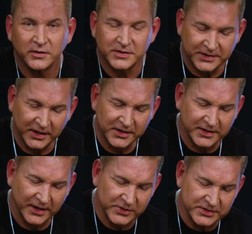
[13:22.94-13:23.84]
Second
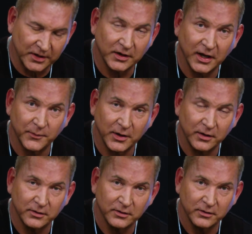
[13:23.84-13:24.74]
time his son came
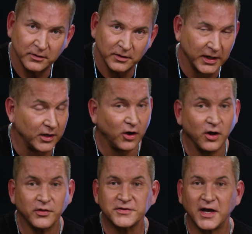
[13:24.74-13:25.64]
in, he had
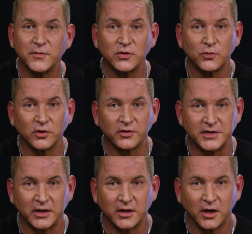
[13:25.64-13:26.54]
all the time in the world to
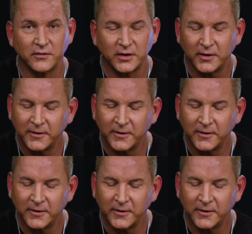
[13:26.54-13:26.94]
take care of it.